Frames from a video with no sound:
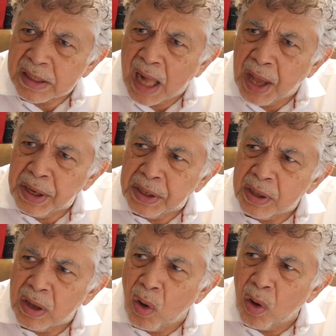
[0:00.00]
And
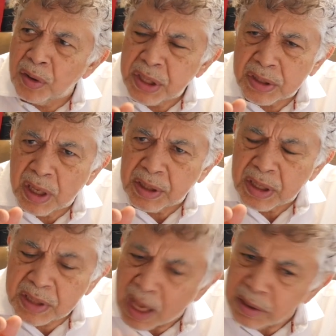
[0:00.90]
all these, and the
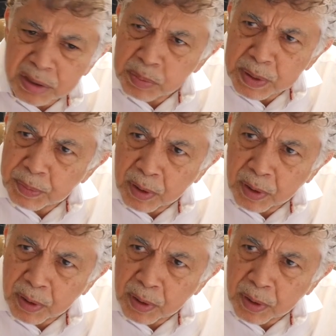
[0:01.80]
talented people